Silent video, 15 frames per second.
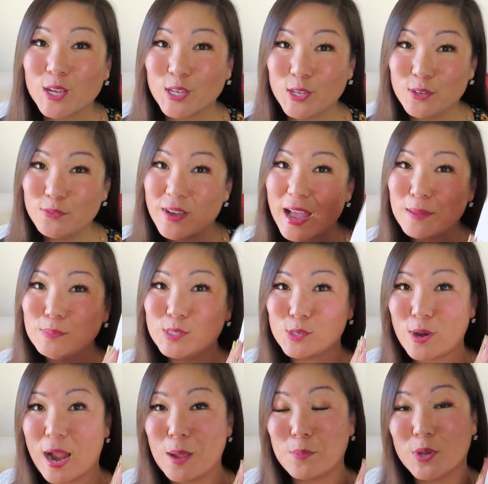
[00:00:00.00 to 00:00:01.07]
Good Vibe
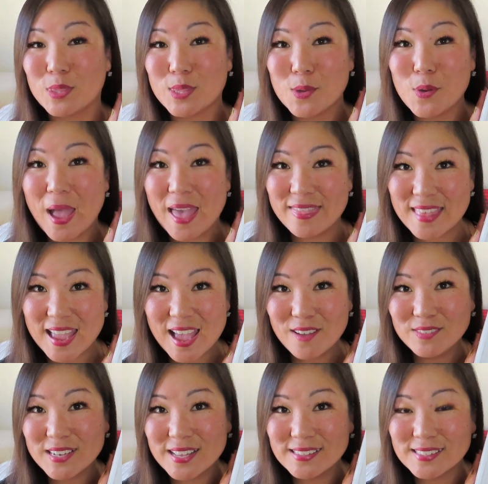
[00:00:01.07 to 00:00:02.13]
Scribe with you and they
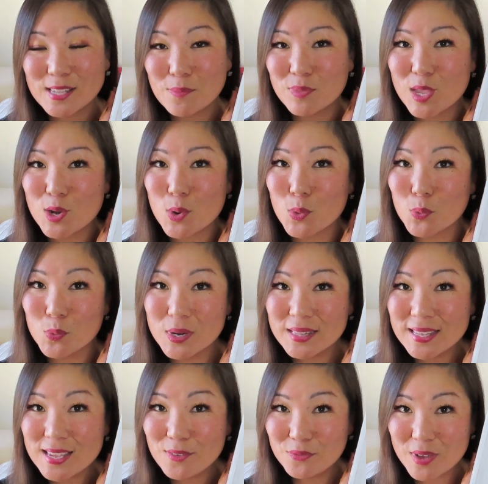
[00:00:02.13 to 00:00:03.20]
have done something
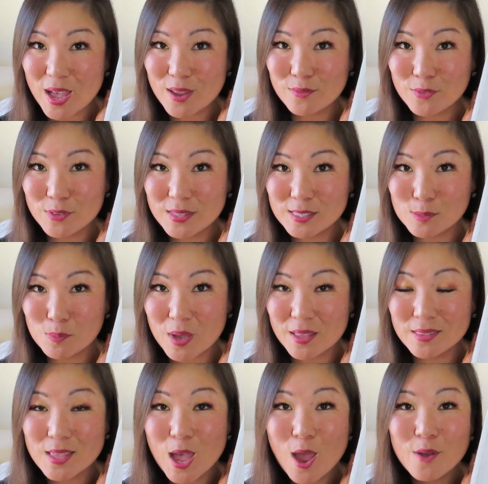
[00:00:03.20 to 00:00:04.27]
really fun for this
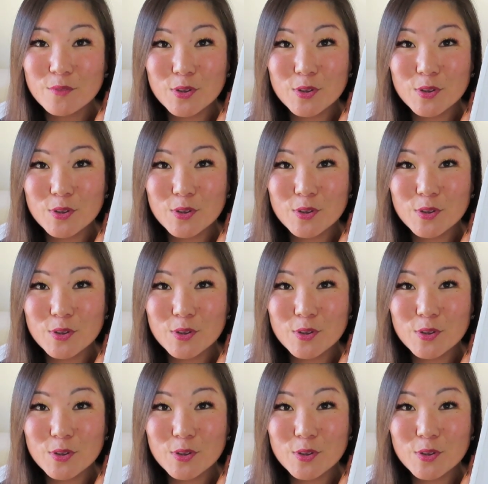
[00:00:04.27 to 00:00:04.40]
month.